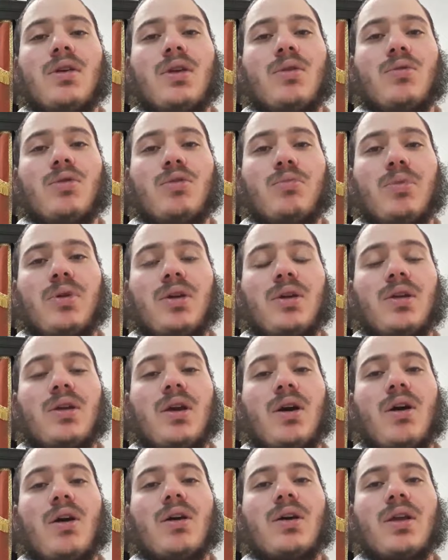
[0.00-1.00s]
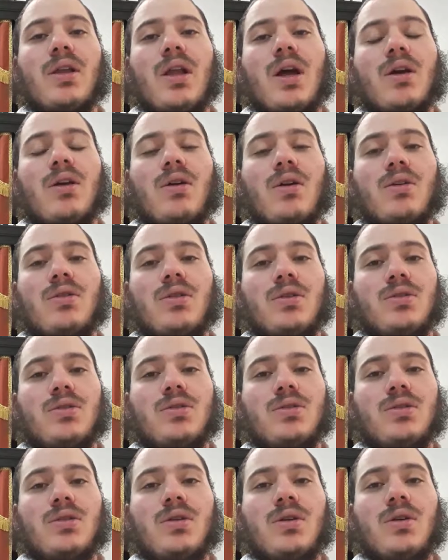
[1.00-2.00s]
it would be Hakel
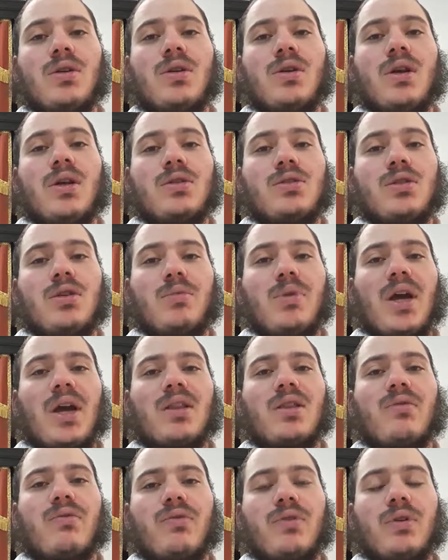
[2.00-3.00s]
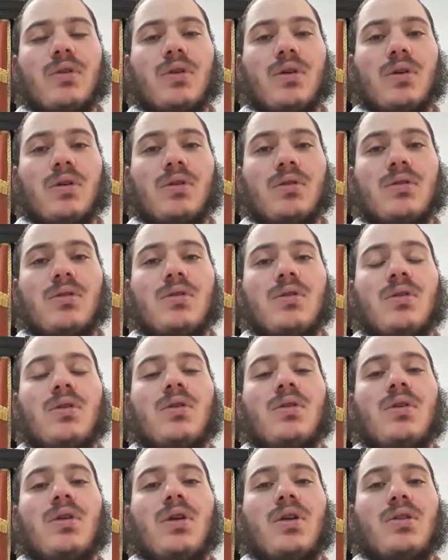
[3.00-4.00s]
HaKadosh and Shemei Tefillah.
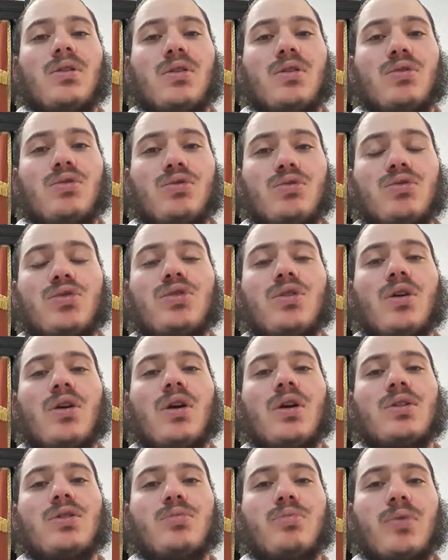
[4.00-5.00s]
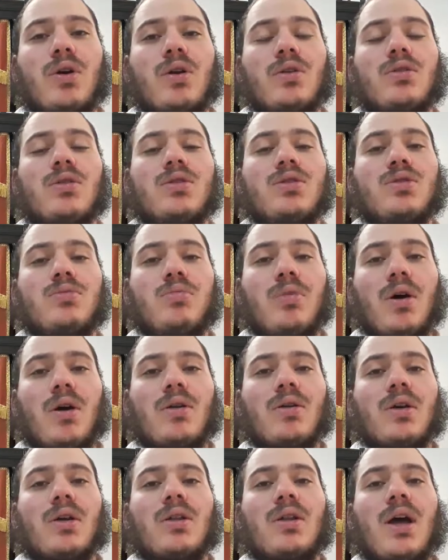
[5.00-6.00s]
In Kedusha, it's Kadosh
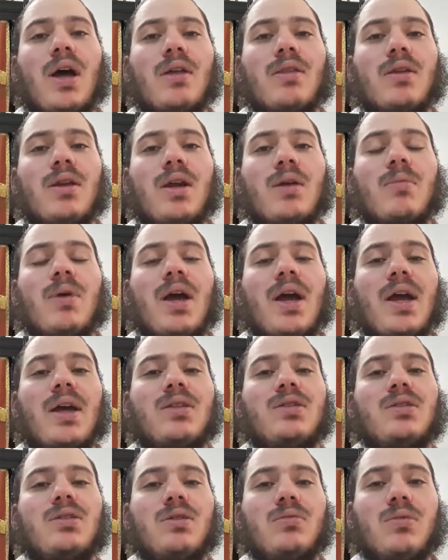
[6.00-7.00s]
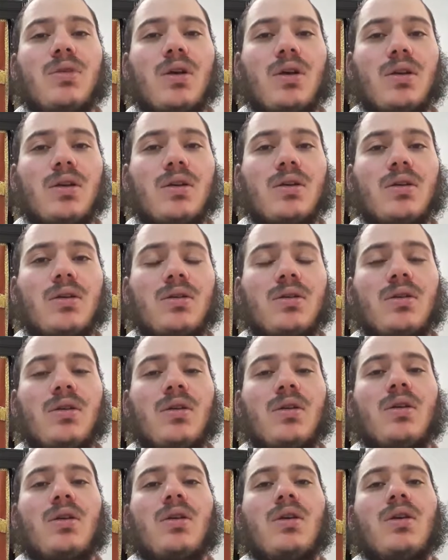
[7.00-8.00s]
Baruch, and the Alter Rebbe adds Himloich.
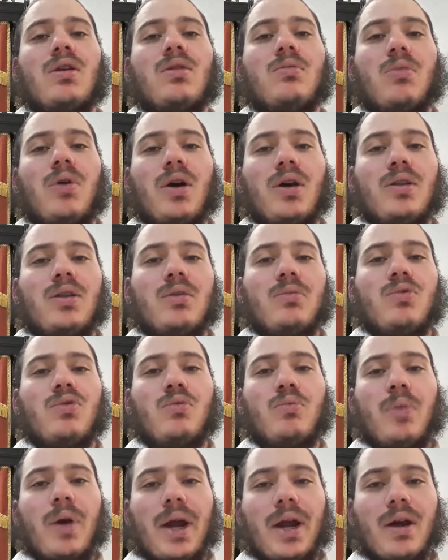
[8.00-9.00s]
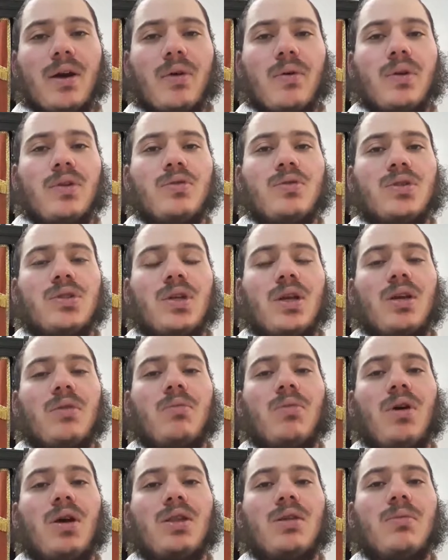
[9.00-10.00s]
In the Moedim, you bow and you say
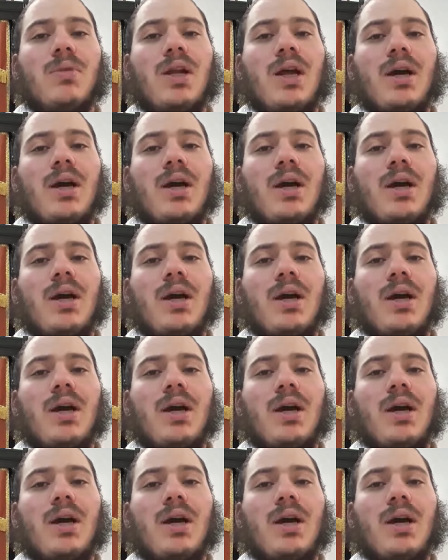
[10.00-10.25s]
Moedim